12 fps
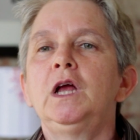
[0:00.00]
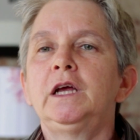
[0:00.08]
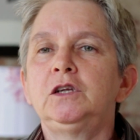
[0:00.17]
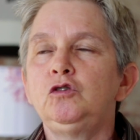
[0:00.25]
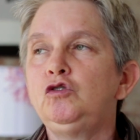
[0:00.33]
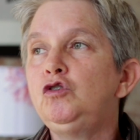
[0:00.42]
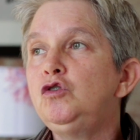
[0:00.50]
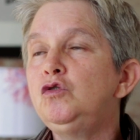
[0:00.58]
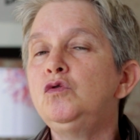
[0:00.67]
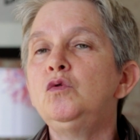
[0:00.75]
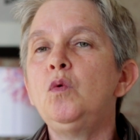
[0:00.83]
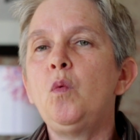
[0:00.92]
and
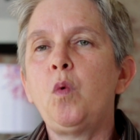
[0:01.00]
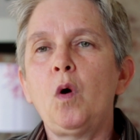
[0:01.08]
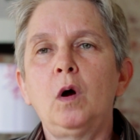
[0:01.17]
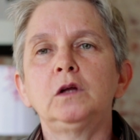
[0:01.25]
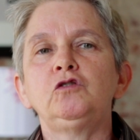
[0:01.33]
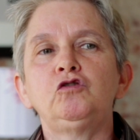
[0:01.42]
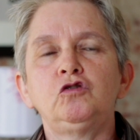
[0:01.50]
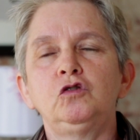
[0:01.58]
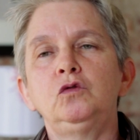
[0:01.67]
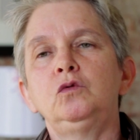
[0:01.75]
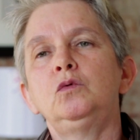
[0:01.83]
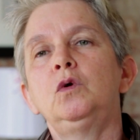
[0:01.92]
you want
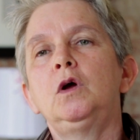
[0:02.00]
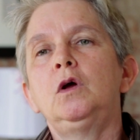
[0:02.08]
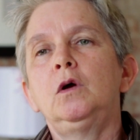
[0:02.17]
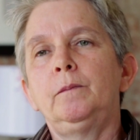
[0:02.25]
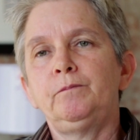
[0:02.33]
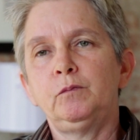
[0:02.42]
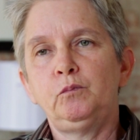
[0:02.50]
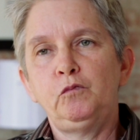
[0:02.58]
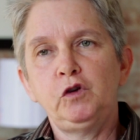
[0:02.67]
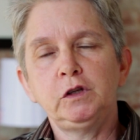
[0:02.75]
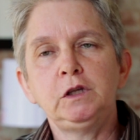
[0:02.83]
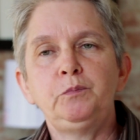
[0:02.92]
to
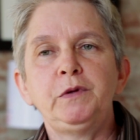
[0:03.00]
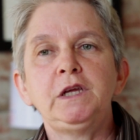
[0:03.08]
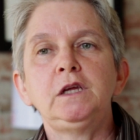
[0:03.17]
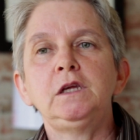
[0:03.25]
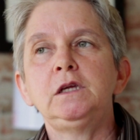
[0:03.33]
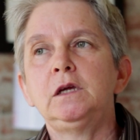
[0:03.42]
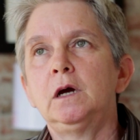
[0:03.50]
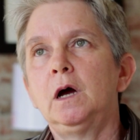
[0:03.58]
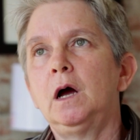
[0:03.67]
really be